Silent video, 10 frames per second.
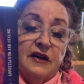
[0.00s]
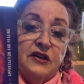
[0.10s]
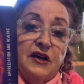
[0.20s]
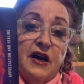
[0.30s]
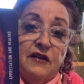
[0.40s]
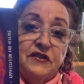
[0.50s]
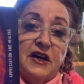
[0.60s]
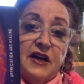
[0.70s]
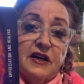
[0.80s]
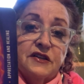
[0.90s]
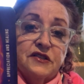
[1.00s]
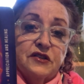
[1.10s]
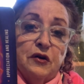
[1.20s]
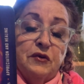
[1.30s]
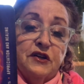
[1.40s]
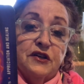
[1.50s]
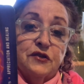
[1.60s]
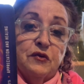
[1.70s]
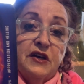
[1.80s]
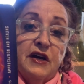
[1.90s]
You have to ask, though, because
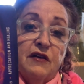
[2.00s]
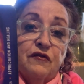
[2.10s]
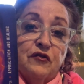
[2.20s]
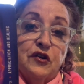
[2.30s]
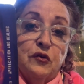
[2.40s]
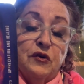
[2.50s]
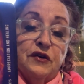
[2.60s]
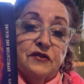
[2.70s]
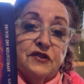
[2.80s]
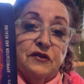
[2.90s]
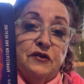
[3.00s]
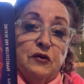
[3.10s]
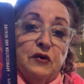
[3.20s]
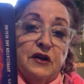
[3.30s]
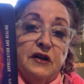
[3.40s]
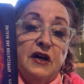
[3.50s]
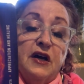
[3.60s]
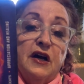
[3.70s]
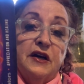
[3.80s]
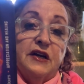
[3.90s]
we have free will, so no one
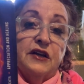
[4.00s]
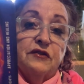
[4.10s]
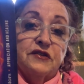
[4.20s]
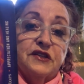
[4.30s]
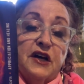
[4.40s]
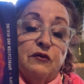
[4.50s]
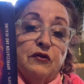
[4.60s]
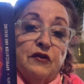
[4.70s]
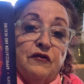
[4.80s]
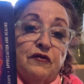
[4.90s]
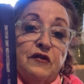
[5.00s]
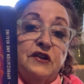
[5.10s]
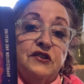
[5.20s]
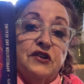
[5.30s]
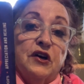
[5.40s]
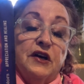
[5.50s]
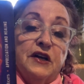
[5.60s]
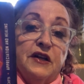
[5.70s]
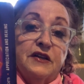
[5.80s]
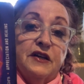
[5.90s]
on the other side will infringe on
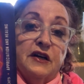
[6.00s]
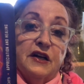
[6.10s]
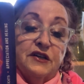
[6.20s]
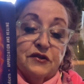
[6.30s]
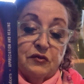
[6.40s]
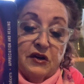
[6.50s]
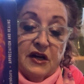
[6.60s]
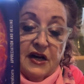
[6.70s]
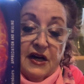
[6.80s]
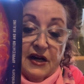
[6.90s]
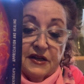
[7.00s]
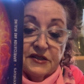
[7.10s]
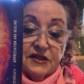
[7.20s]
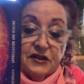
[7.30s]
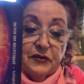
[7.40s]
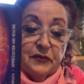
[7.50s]
anything unless we ask.